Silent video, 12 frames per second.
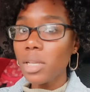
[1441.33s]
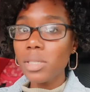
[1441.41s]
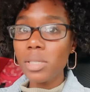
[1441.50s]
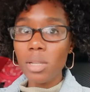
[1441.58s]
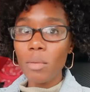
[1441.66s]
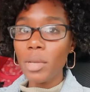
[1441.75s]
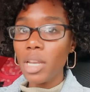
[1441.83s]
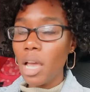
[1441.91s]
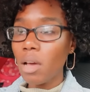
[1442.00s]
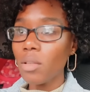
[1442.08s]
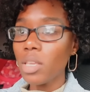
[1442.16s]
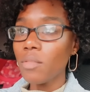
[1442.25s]
slow me
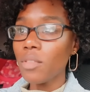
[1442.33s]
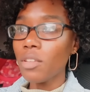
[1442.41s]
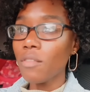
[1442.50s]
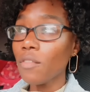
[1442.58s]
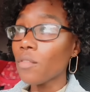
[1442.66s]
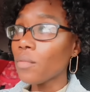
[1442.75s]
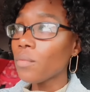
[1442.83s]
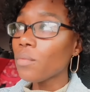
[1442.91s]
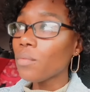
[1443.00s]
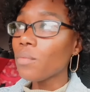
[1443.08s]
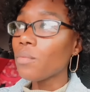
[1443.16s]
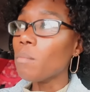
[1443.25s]
down even
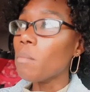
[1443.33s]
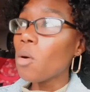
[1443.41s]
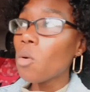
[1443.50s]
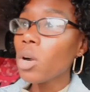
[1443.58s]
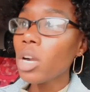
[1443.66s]
more,